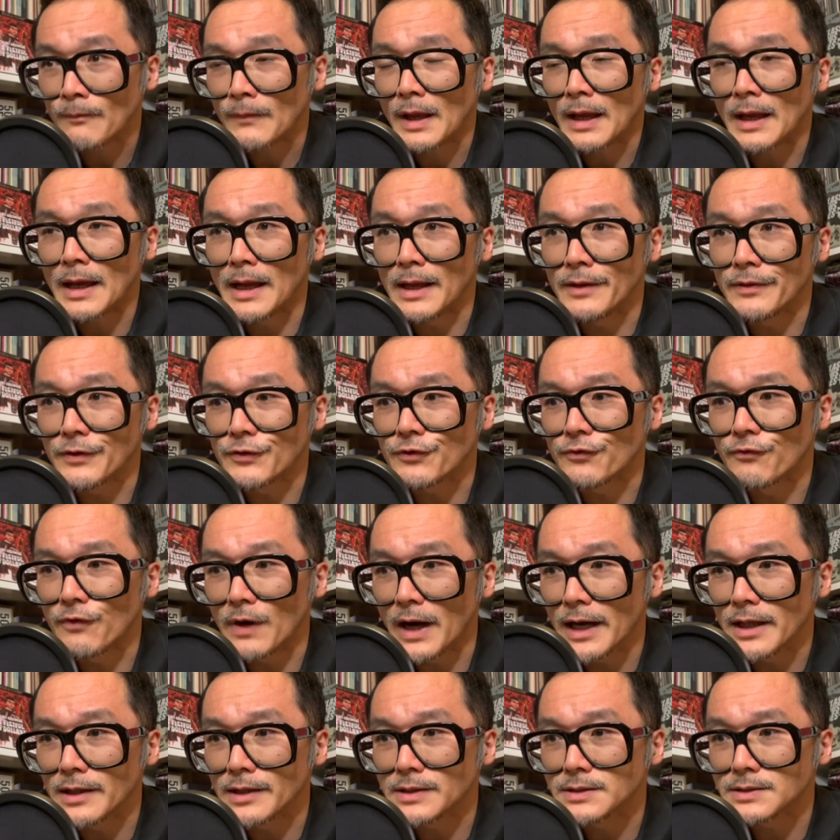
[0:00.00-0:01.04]
And this
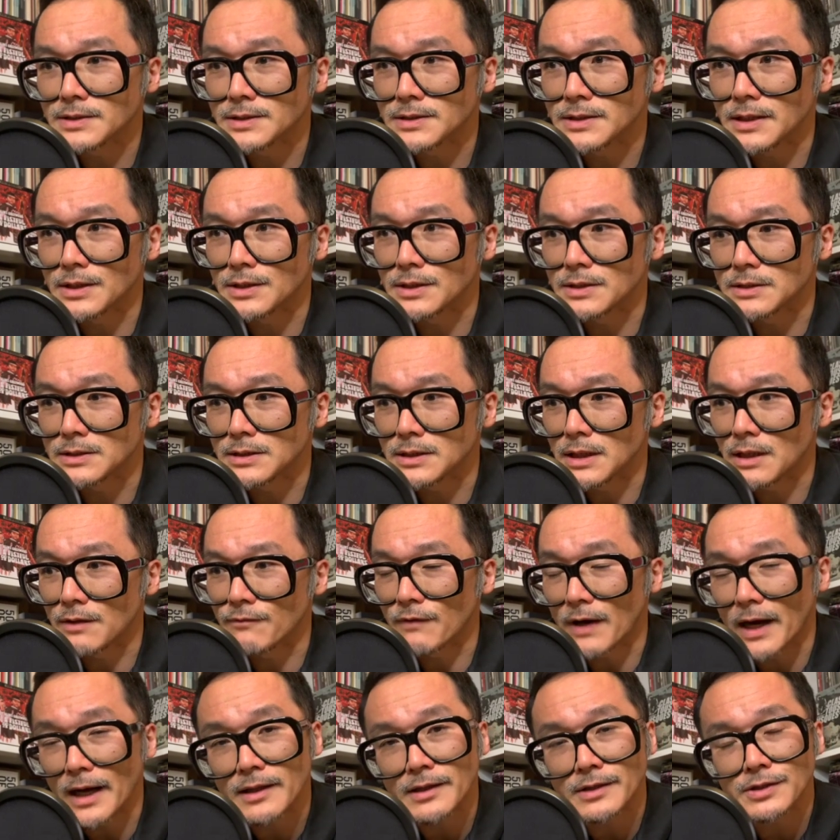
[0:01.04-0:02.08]
violent
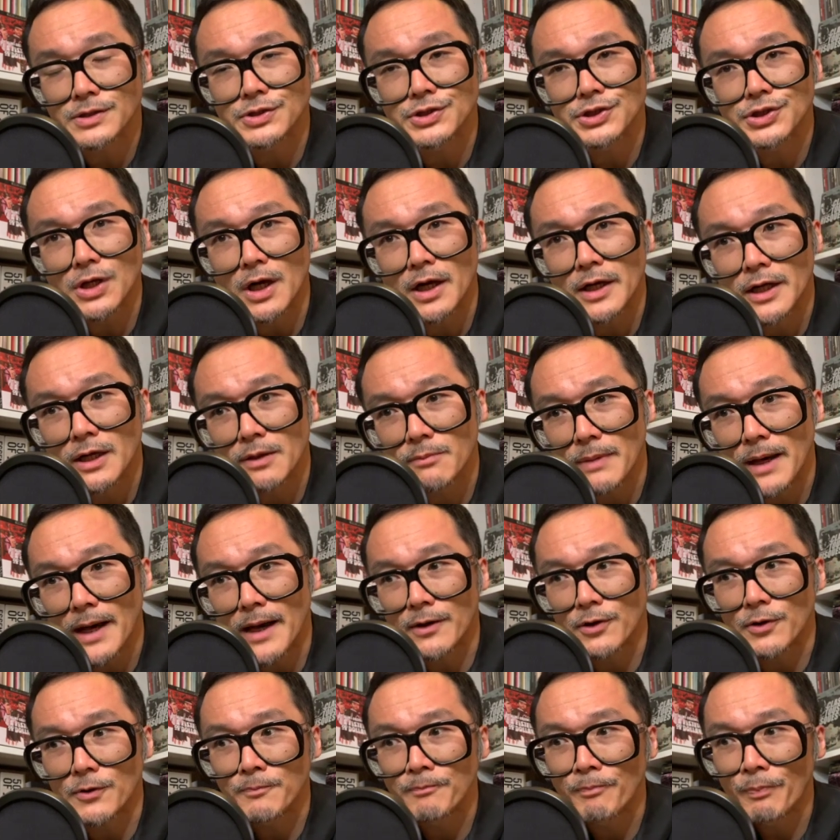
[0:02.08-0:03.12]
and shocking
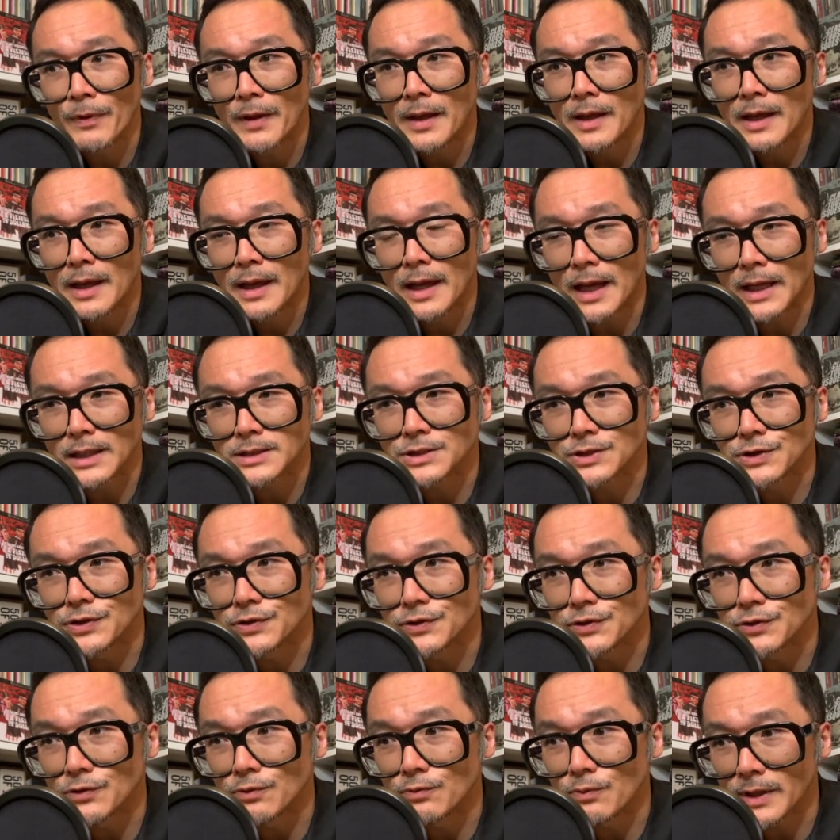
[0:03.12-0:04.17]
manner has to
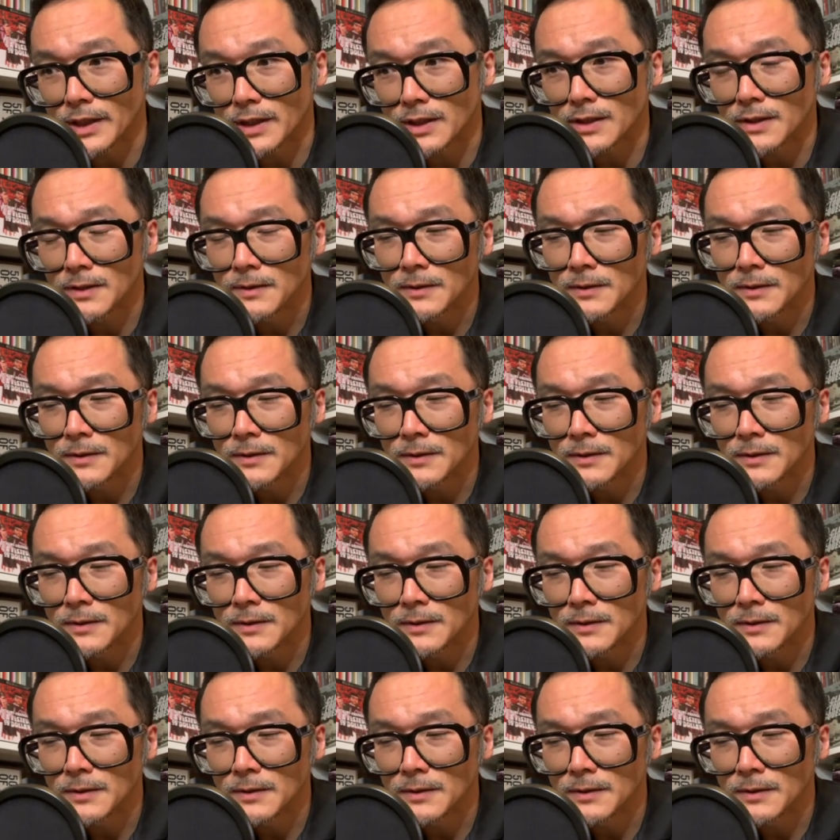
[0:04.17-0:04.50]
do with